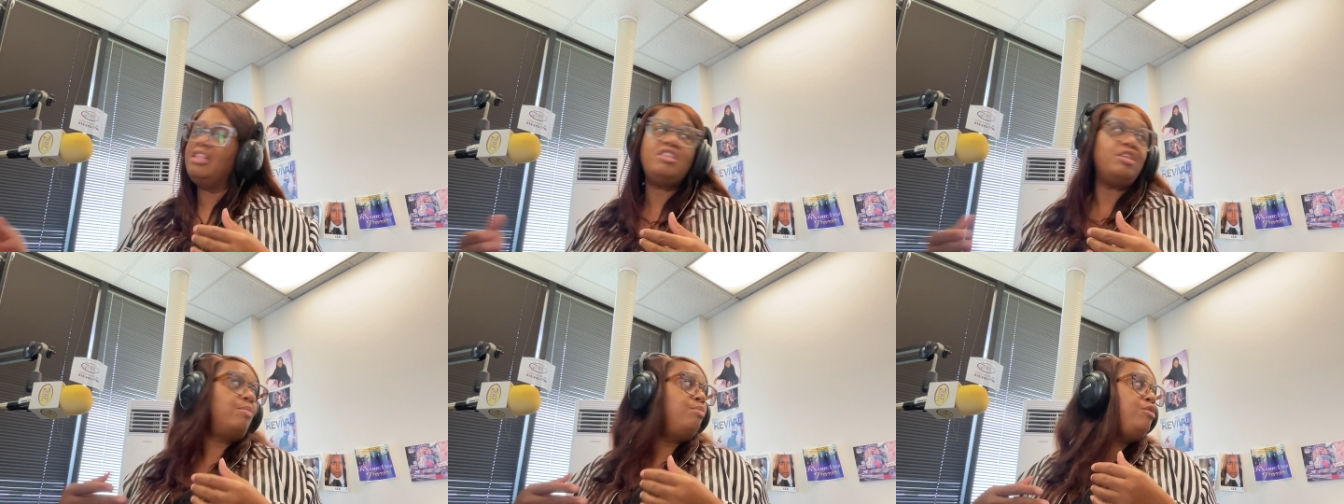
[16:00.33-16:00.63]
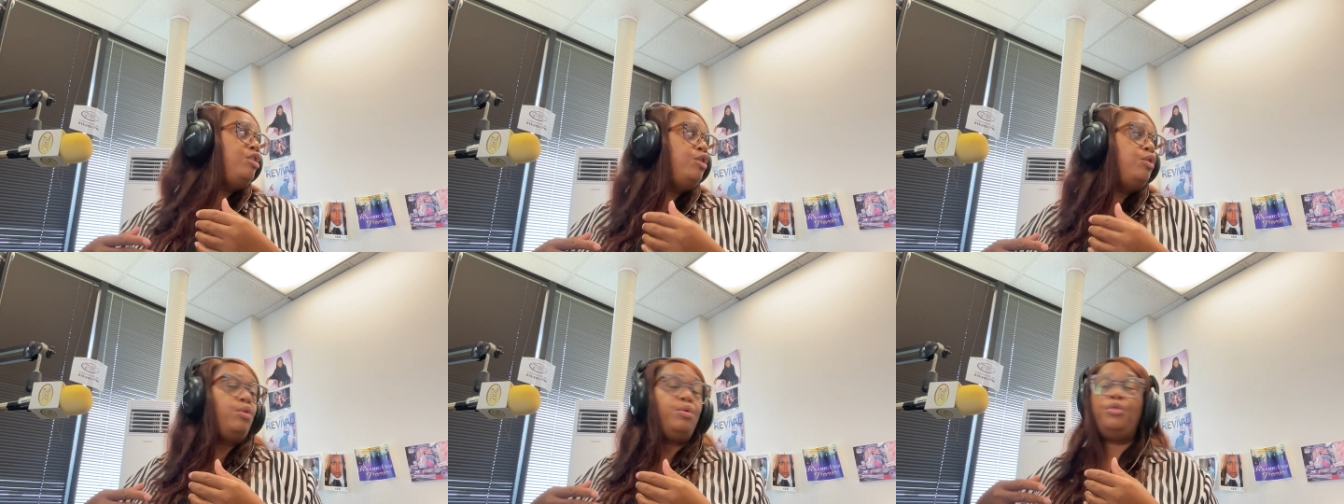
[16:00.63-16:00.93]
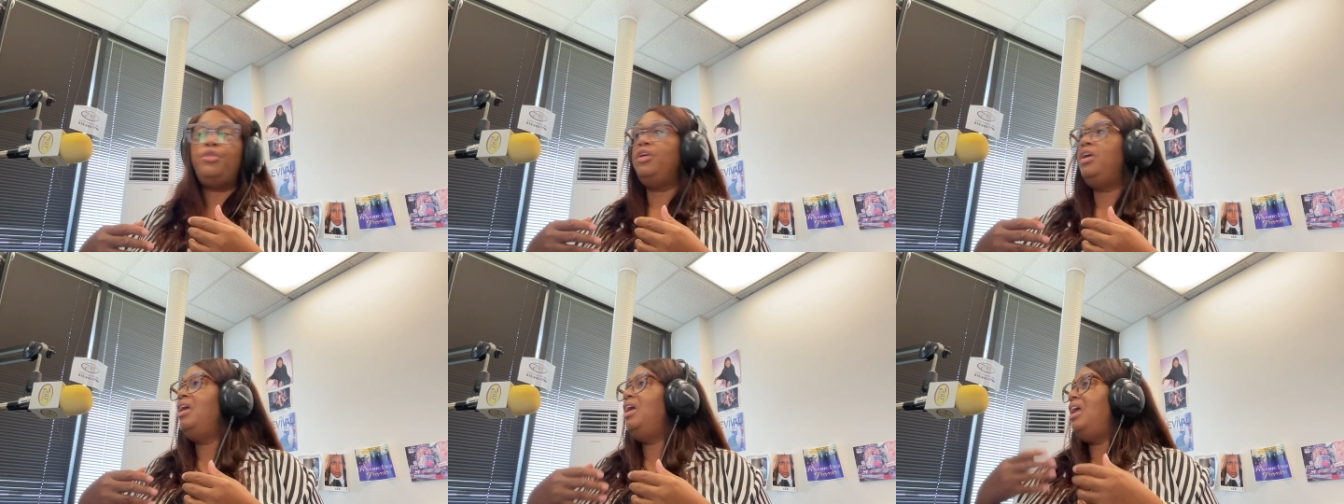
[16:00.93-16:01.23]
some
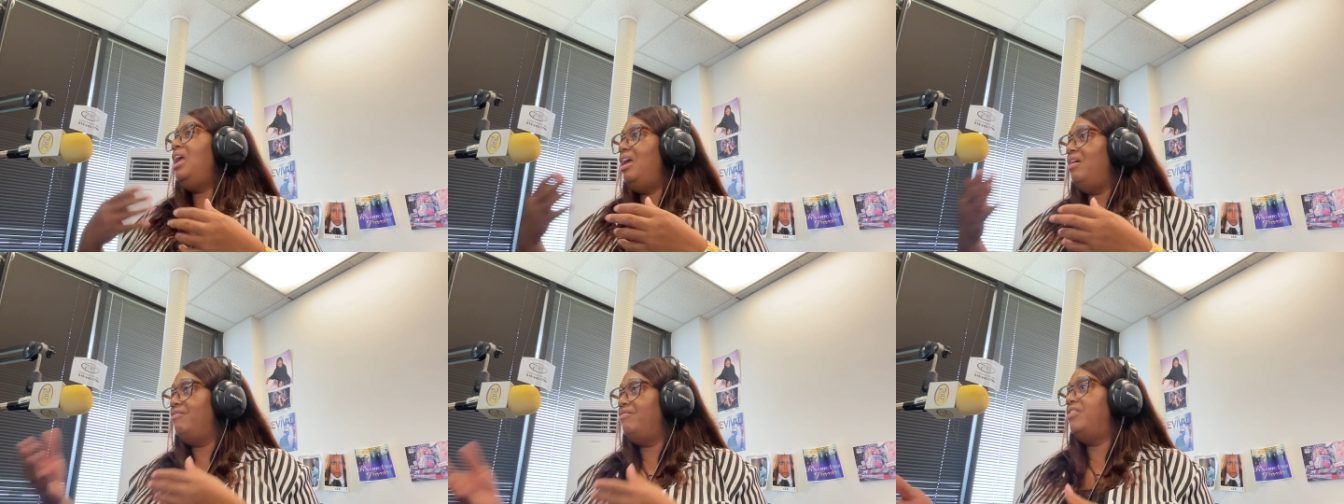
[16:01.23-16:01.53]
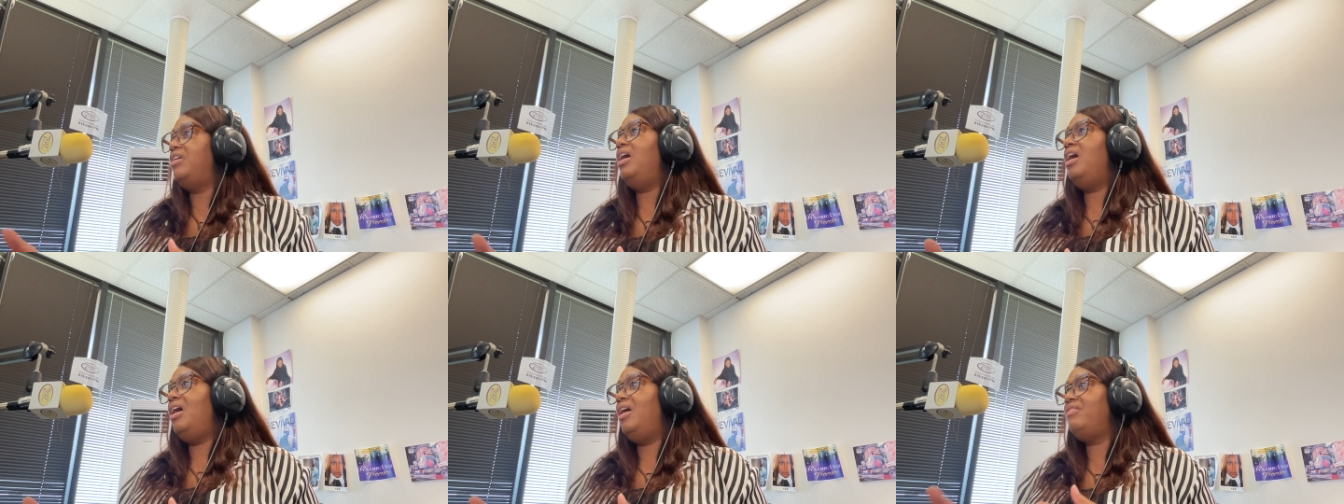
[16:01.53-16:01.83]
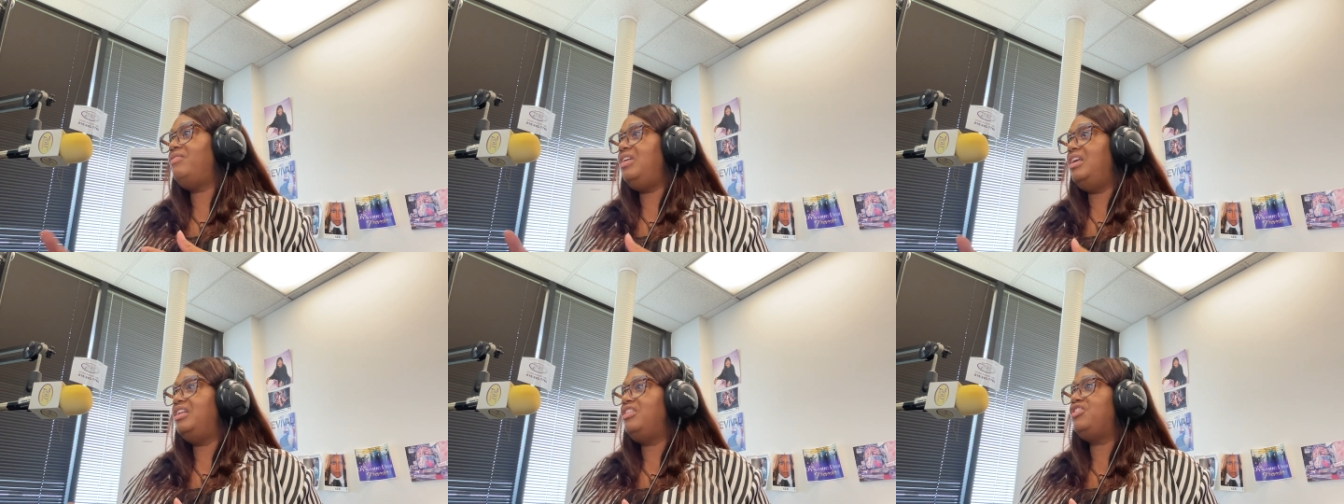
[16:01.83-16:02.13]
youth
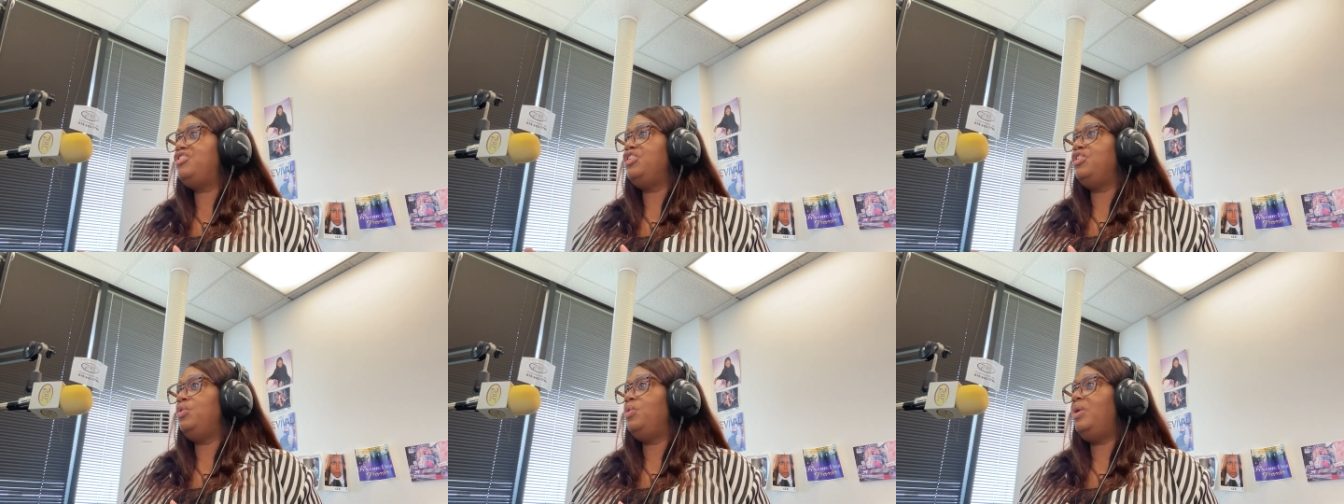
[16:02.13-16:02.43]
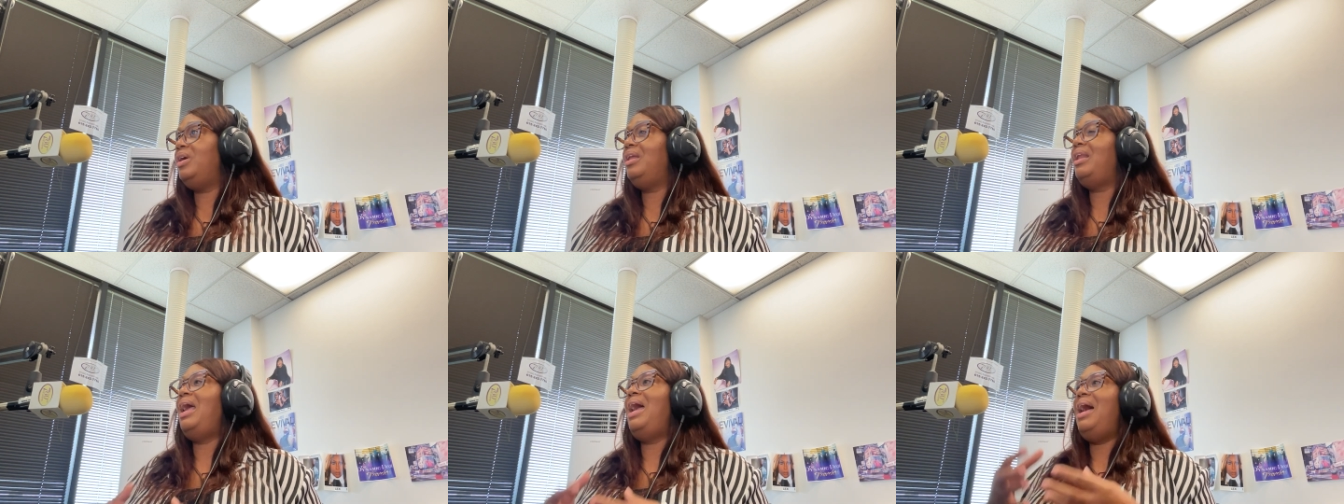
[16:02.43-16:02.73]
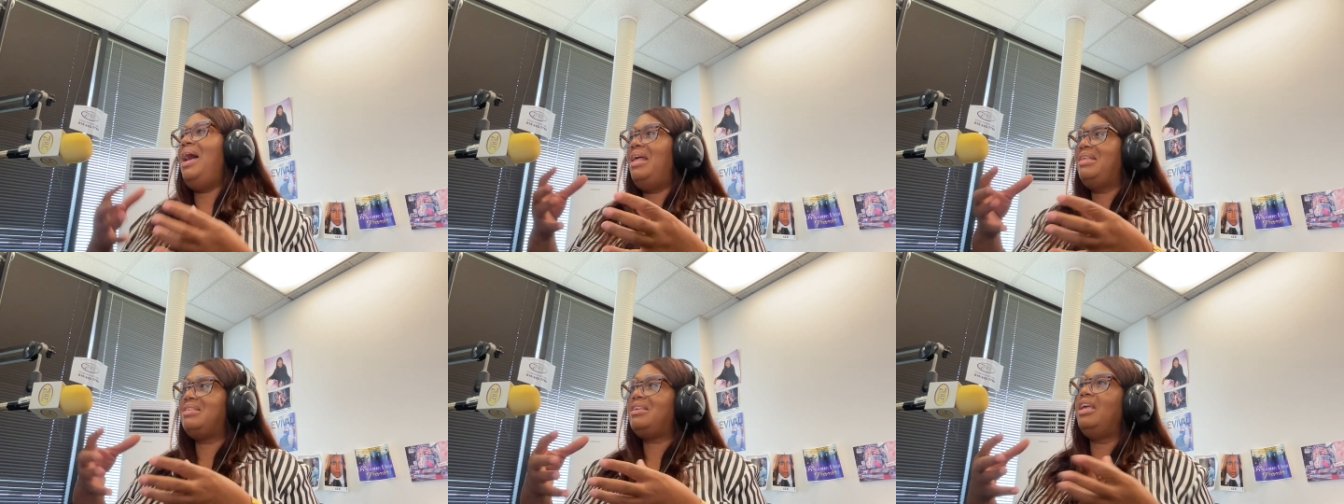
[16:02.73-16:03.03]
involved into it
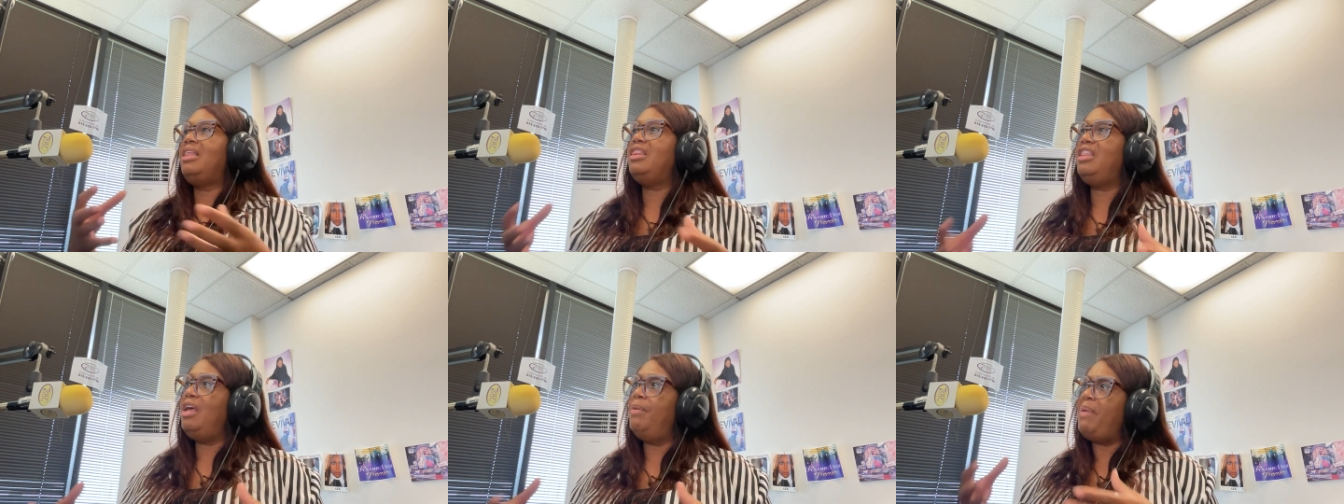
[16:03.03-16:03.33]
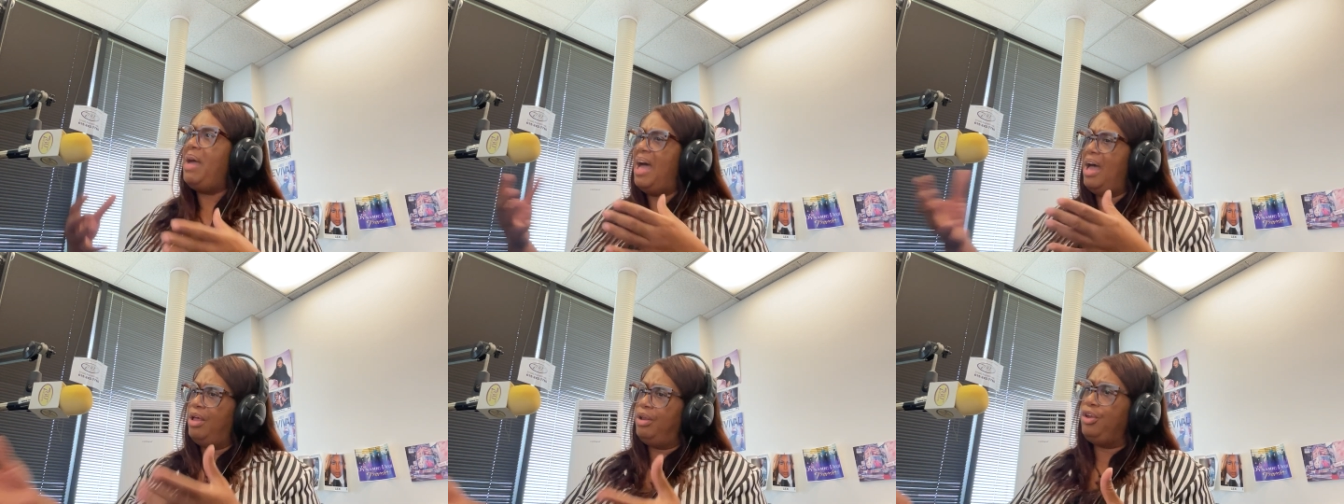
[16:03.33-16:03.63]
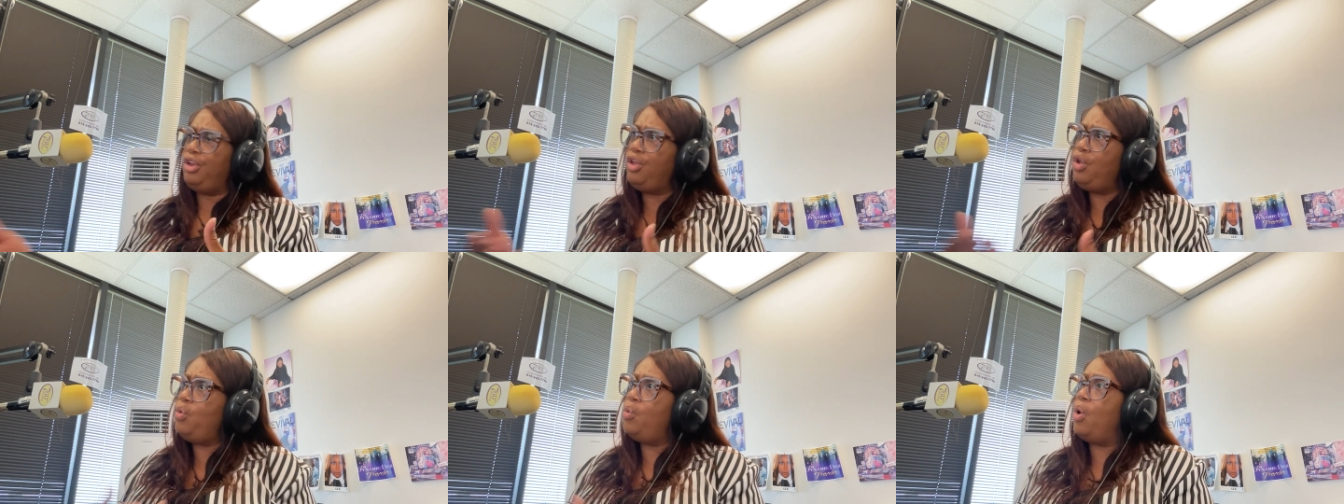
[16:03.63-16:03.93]
asking them how do
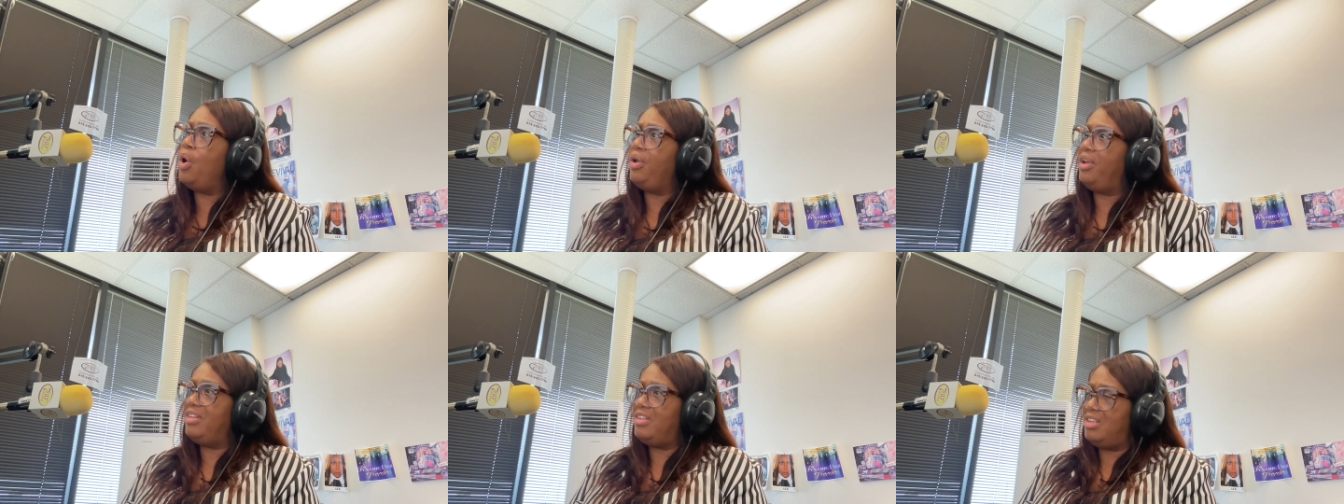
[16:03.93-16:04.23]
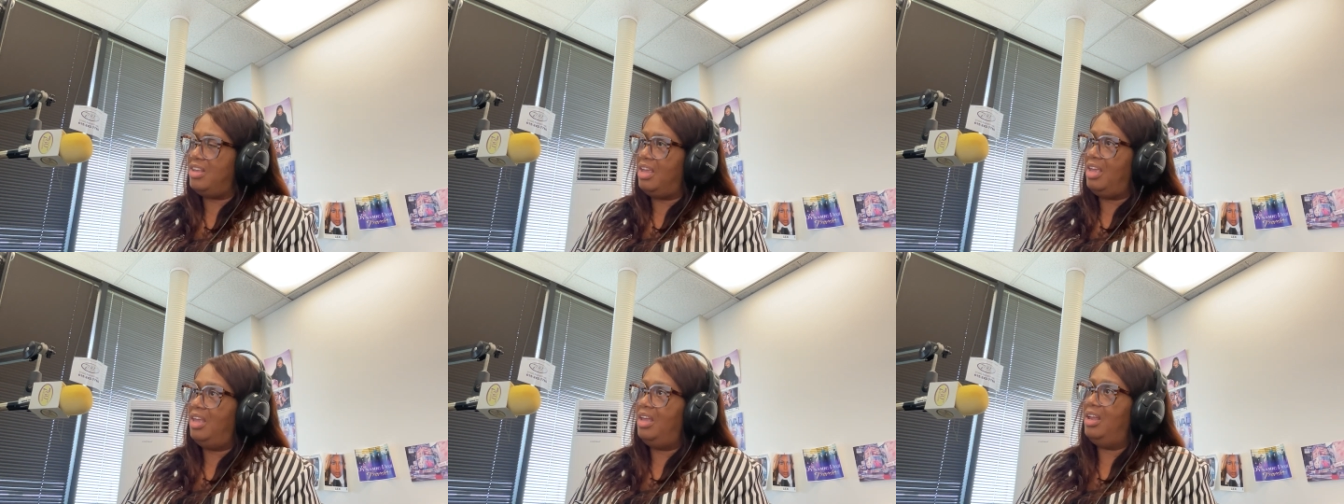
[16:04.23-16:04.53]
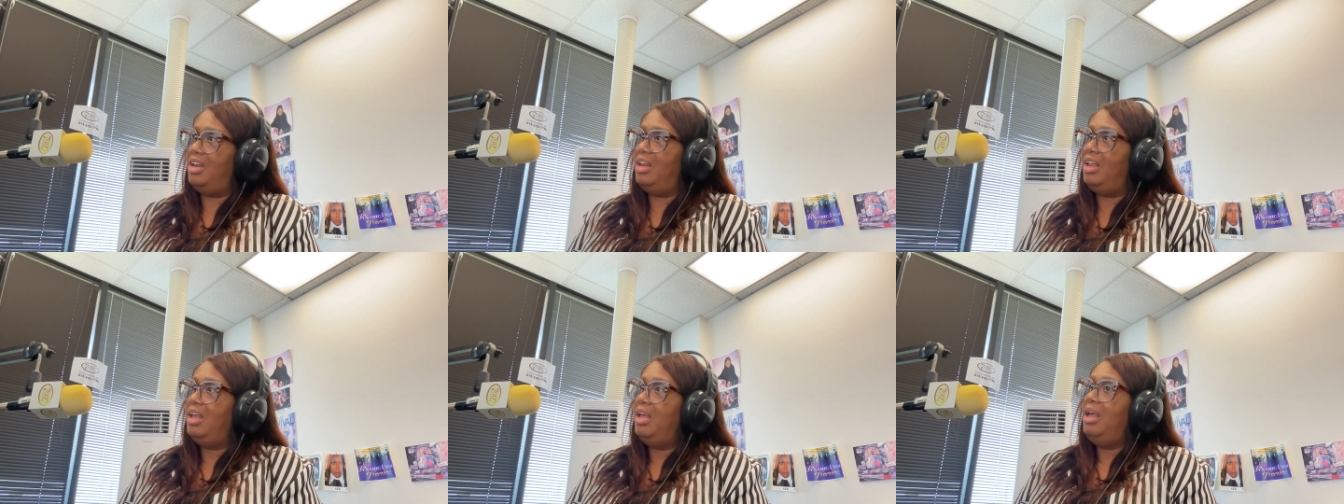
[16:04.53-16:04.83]
you want to see it